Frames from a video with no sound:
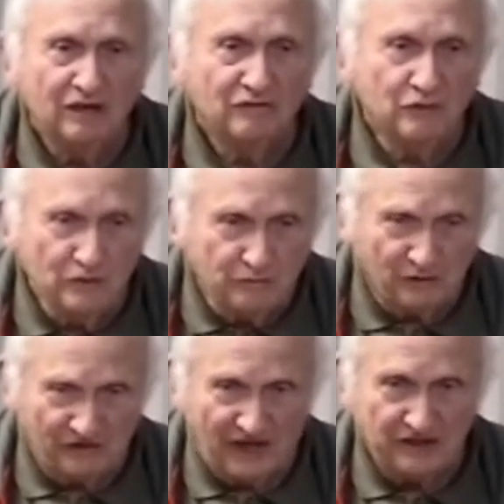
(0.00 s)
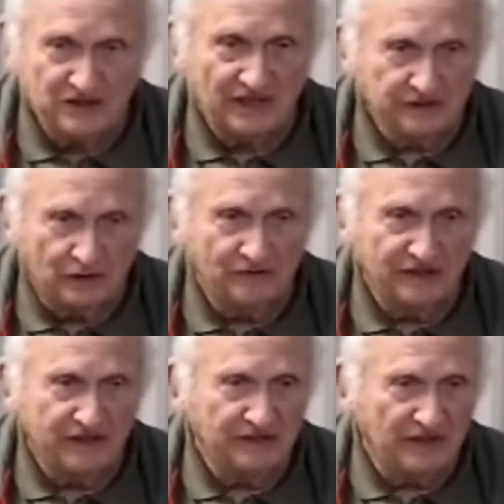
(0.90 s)
food providers like
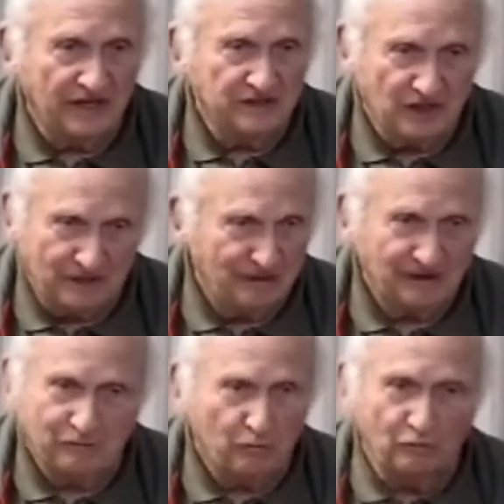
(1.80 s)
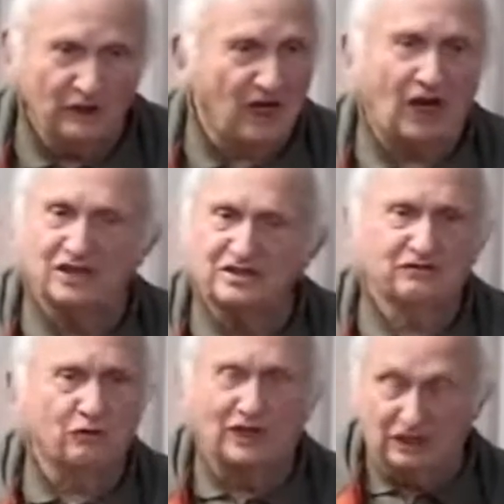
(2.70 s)
Durfee and, and regardless
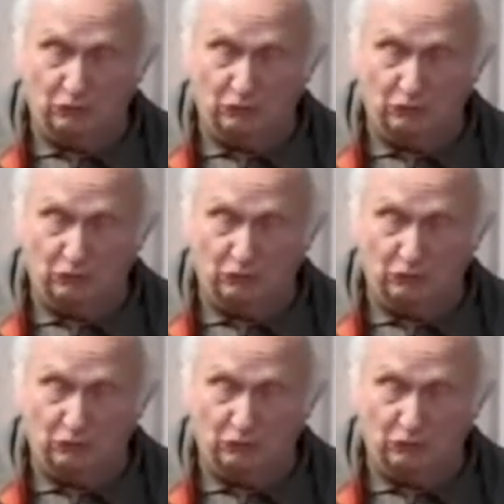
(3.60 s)
if one,